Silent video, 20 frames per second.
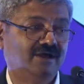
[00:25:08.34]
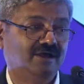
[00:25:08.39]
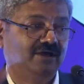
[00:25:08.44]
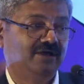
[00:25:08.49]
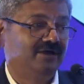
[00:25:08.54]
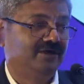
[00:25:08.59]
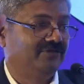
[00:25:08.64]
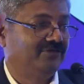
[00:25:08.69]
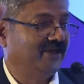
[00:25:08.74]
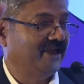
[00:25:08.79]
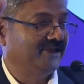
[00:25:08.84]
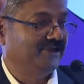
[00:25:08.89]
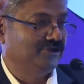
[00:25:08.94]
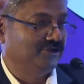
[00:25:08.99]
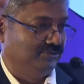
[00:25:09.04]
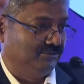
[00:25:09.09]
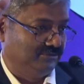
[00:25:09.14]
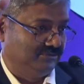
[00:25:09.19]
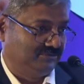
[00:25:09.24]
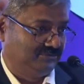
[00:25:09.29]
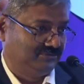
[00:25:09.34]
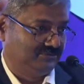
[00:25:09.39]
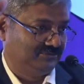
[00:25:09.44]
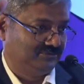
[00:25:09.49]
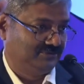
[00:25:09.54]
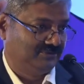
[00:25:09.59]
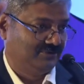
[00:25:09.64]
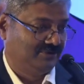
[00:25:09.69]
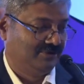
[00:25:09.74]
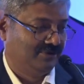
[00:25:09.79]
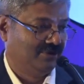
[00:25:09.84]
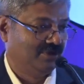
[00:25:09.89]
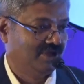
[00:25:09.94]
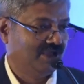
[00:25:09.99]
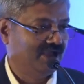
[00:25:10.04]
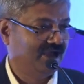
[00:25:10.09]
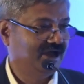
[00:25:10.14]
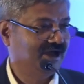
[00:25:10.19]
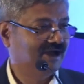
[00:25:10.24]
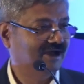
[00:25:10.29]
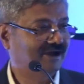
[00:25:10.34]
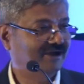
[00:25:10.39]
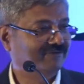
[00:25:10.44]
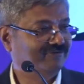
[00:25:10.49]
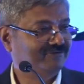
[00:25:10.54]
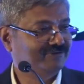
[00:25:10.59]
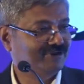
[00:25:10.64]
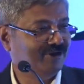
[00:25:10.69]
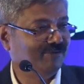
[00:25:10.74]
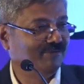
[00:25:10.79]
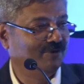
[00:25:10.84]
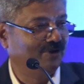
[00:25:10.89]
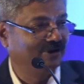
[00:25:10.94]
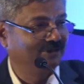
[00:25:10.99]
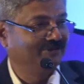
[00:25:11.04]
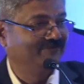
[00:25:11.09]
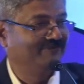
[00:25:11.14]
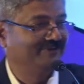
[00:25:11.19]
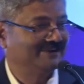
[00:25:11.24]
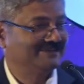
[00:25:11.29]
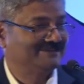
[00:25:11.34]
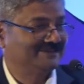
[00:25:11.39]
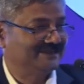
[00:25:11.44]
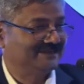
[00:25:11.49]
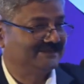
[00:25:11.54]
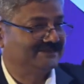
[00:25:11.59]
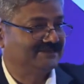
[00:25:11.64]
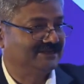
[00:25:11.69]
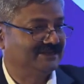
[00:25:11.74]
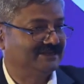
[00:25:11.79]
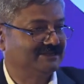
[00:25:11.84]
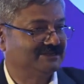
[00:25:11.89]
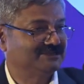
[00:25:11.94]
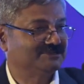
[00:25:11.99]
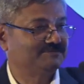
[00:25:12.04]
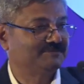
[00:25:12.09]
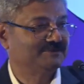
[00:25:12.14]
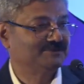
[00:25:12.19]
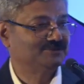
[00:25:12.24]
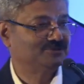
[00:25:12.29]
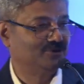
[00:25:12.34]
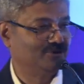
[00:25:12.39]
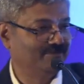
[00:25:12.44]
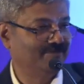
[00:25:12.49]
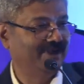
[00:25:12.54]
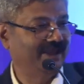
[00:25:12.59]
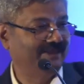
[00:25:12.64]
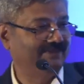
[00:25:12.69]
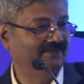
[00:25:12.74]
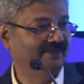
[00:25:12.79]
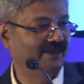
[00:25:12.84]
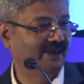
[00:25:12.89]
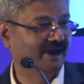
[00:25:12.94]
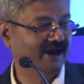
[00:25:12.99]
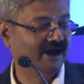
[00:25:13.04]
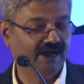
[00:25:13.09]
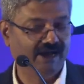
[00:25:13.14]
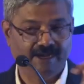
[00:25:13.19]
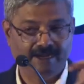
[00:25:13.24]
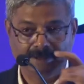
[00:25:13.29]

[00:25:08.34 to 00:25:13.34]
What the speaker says: Thank you. from all of us at St. Crispin's home and Neha.